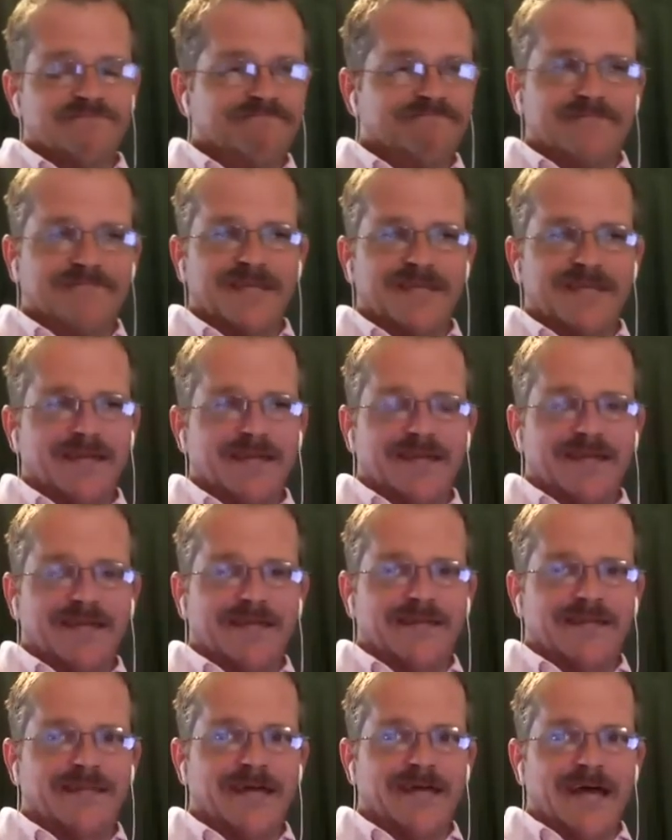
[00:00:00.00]

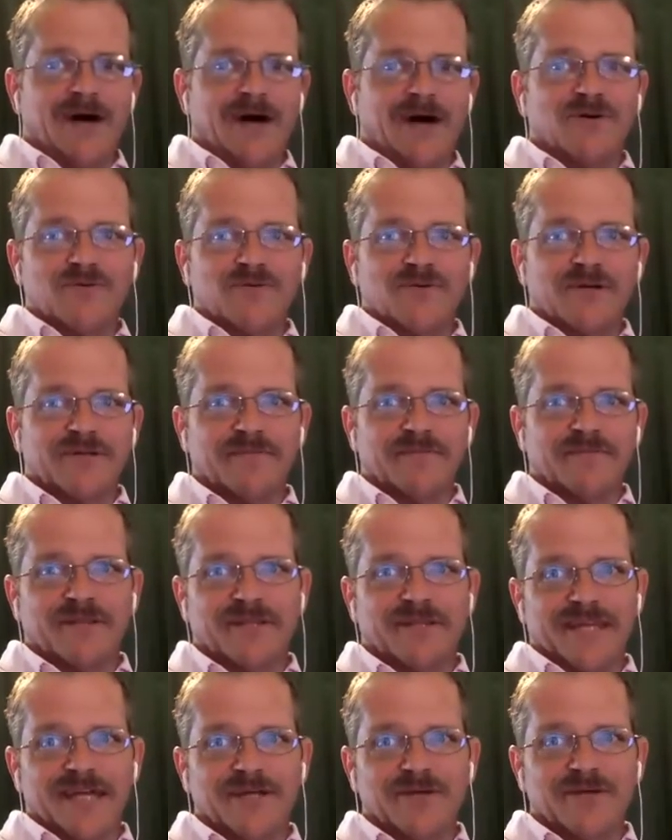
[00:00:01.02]
the algorithm that
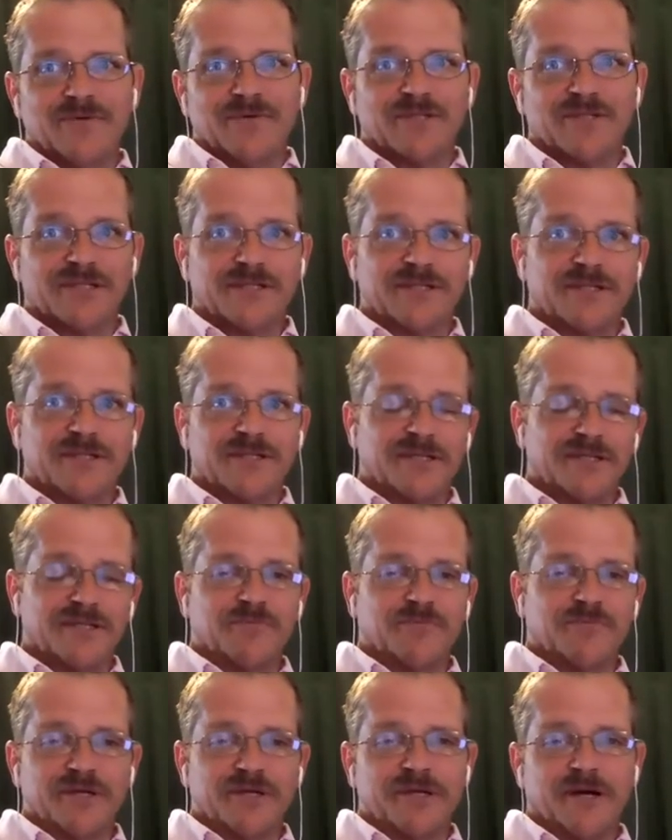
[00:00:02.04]
they use is
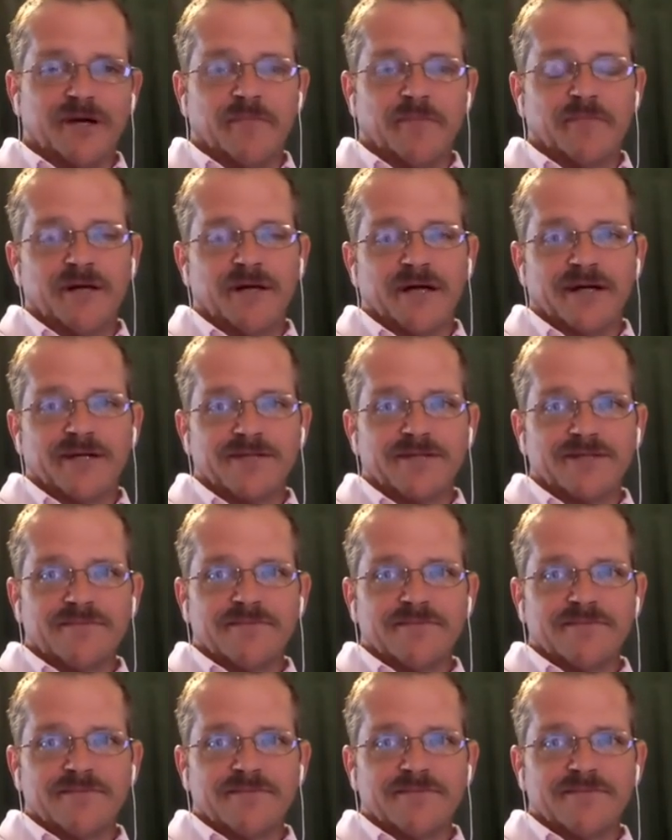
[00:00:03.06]
pretty complex.